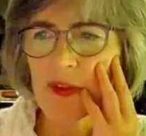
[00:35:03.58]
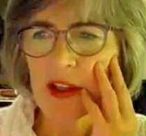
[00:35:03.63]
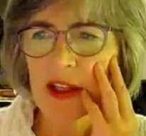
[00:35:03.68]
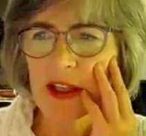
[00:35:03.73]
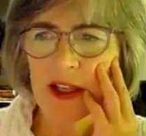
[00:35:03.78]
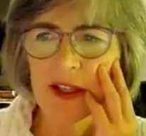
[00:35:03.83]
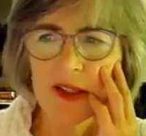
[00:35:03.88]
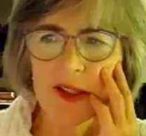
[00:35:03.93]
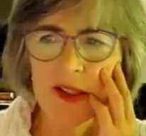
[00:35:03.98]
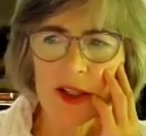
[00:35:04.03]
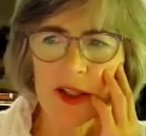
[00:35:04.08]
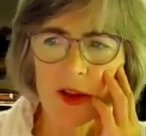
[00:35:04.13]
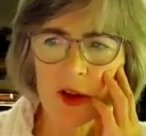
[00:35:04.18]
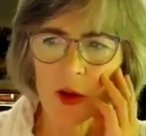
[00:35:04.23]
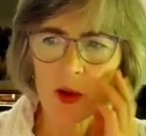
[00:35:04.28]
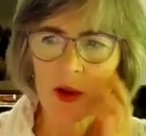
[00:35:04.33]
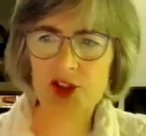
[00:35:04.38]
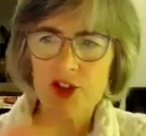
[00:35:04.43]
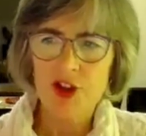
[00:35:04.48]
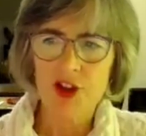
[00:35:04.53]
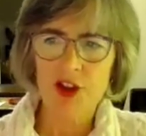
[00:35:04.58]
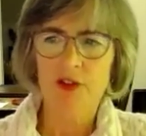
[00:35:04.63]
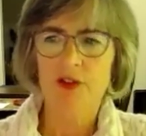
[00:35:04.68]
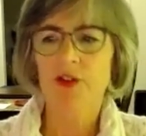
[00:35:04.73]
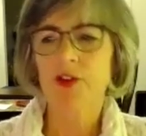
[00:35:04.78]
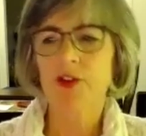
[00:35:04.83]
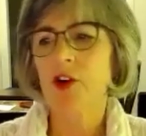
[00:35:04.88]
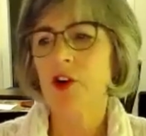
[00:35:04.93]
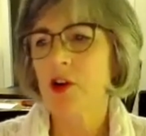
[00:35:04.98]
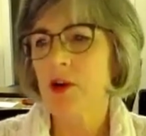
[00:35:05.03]
Here's another question
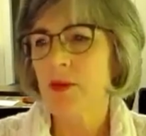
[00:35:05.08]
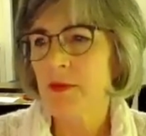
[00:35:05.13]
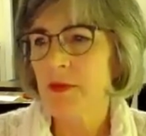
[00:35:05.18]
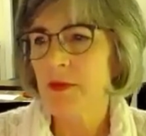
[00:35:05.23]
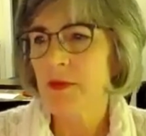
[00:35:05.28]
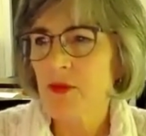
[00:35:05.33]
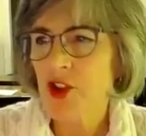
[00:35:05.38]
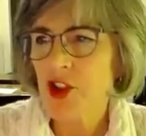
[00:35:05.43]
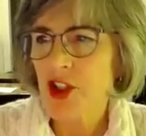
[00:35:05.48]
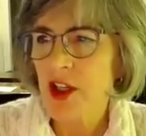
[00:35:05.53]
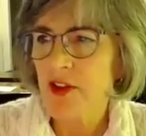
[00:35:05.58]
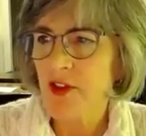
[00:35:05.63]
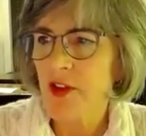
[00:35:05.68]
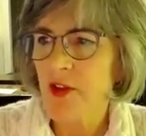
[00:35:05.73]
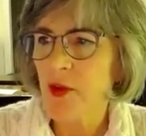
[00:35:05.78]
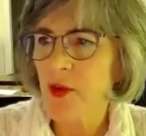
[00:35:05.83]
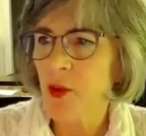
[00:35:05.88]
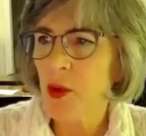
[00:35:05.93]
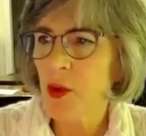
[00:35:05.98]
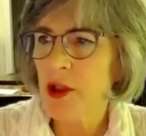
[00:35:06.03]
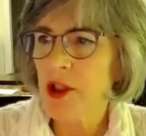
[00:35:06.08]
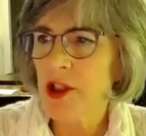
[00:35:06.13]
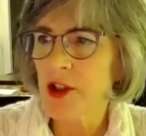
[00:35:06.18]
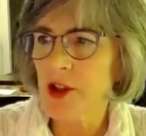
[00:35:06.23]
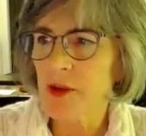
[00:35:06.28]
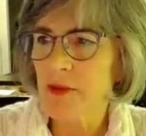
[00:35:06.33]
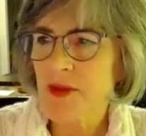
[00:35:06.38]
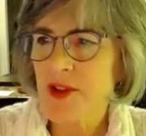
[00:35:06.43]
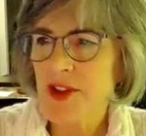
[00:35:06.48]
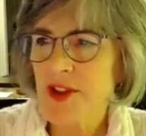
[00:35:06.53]
from Jeff
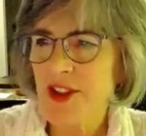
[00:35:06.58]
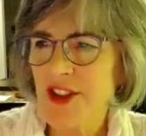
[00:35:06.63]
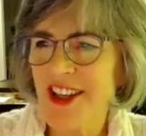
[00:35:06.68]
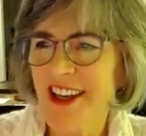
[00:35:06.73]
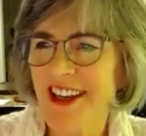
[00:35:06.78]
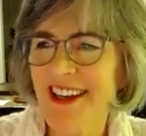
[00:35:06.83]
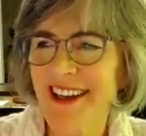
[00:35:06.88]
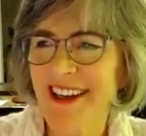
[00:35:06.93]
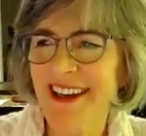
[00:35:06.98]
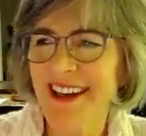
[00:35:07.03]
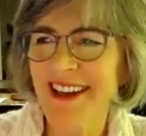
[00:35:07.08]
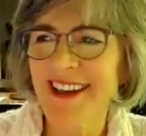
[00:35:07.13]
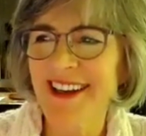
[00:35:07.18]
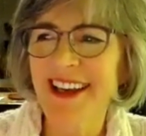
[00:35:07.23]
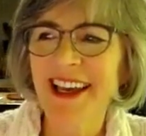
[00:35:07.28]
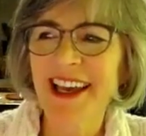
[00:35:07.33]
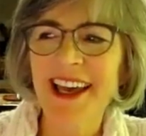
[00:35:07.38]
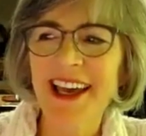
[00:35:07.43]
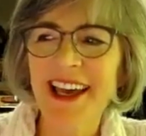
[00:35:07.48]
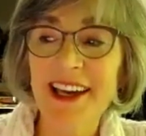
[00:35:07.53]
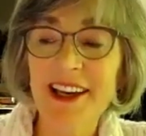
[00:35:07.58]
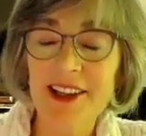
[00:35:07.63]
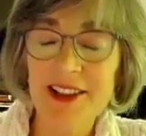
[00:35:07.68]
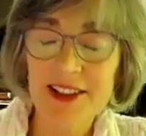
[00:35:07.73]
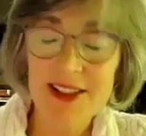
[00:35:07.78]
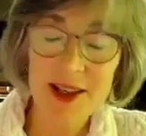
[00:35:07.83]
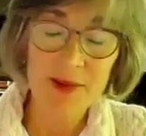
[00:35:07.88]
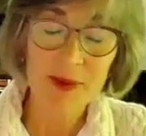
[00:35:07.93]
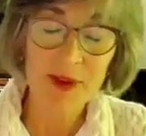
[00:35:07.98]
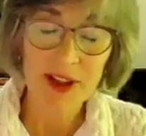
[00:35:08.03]
Williams, and
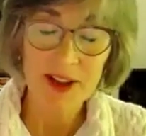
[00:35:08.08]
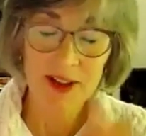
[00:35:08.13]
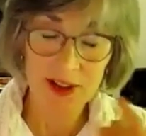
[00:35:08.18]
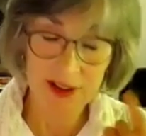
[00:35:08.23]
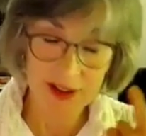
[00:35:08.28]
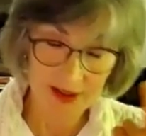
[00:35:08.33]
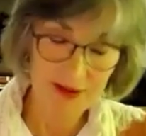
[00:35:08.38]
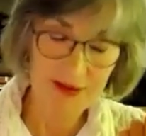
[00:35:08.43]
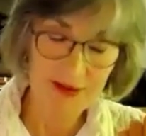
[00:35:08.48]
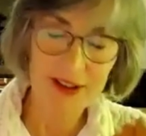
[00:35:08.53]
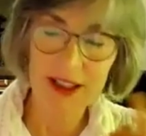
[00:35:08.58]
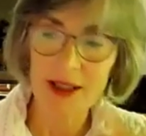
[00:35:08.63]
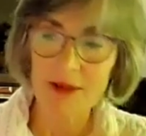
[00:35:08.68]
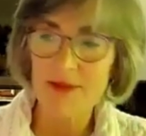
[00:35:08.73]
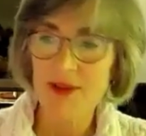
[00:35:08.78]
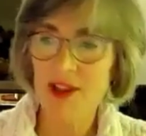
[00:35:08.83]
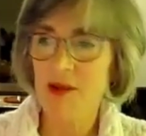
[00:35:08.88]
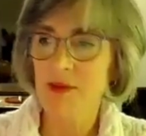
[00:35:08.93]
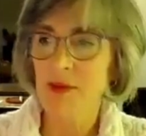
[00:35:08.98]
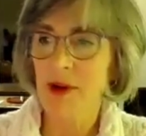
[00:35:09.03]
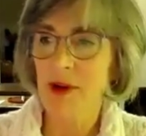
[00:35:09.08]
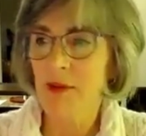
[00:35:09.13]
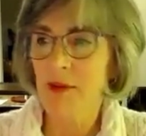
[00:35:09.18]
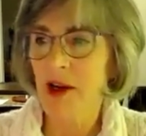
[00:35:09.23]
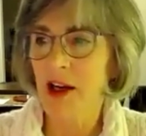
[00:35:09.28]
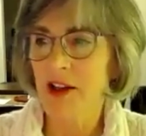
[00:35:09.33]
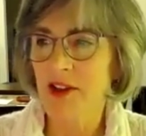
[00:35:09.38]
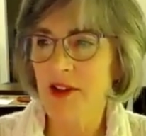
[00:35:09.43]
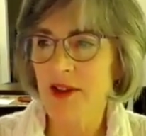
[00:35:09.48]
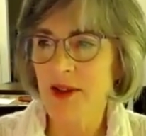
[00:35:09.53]
it's something that comes to my
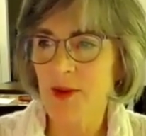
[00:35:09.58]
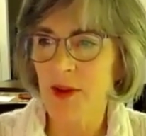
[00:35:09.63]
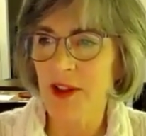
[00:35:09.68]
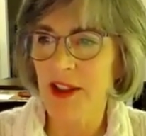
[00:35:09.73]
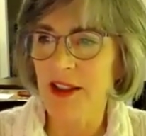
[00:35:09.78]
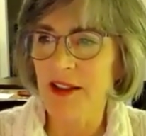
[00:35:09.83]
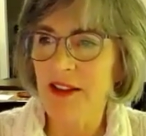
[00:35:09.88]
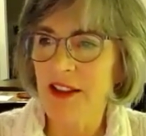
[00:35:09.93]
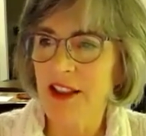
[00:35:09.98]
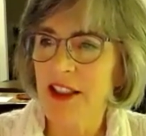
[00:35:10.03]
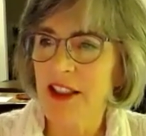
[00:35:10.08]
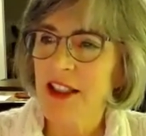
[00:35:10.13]
mind as well.